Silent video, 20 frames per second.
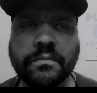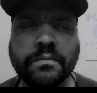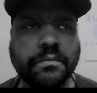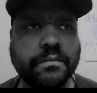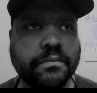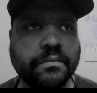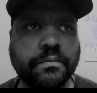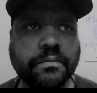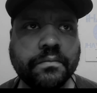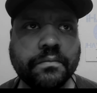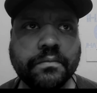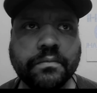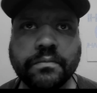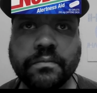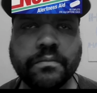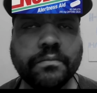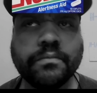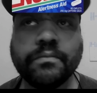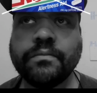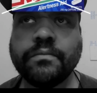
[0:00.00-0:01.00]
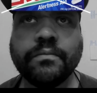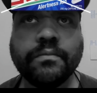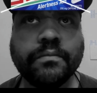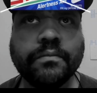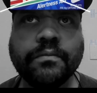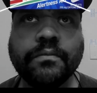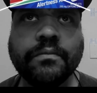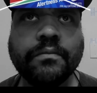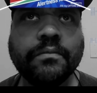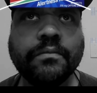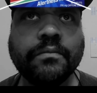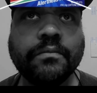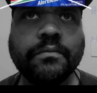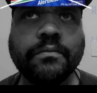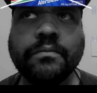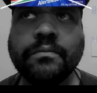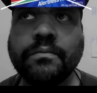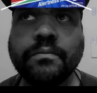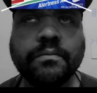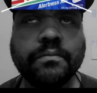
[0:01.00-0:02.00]
run out of NoDoz.
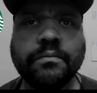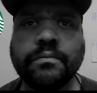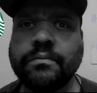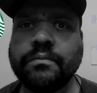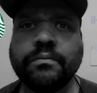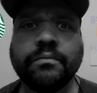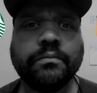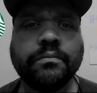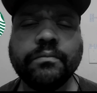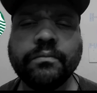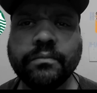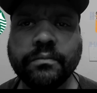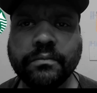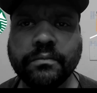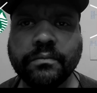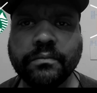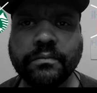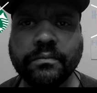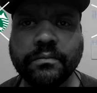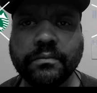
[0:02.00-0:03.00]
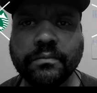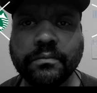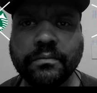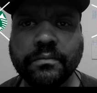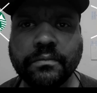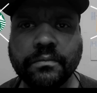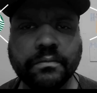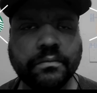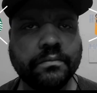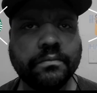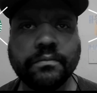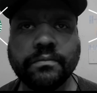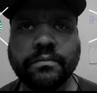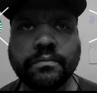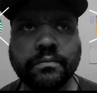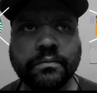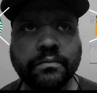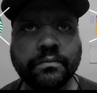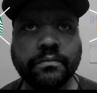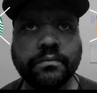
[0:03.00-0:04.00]
There's no coffee anywhere.
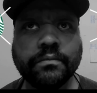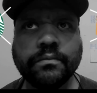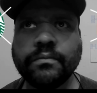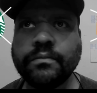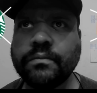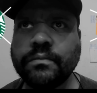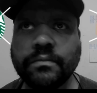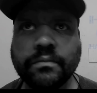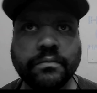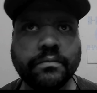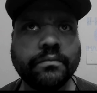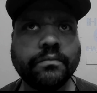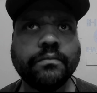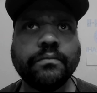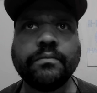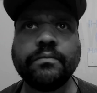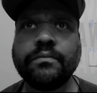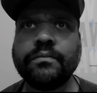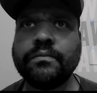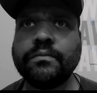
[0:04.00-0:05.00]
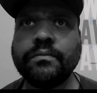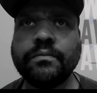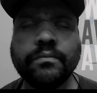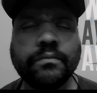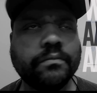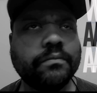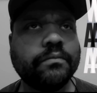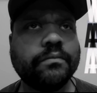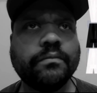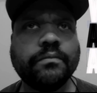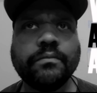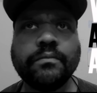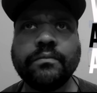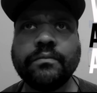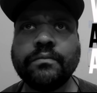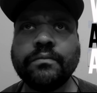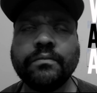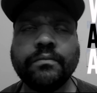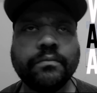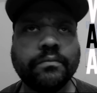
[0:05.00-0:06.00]
The only way you can stay woke
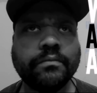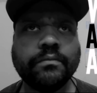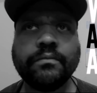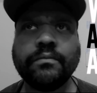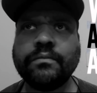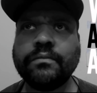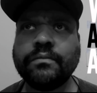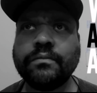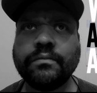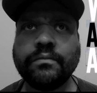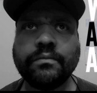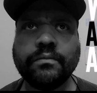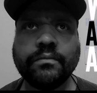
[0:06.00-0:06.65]
is just